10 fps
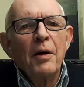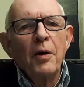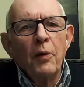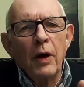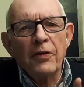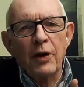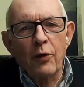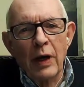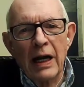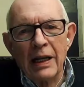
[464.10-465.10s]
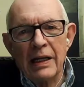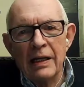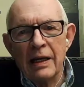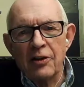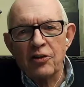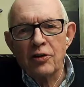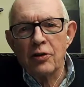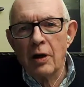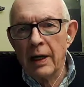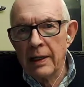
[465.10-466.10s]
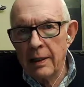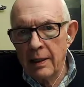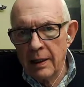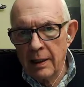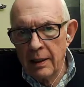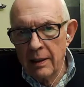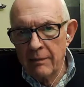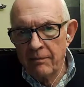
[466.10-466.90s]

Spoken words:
What the rally has not done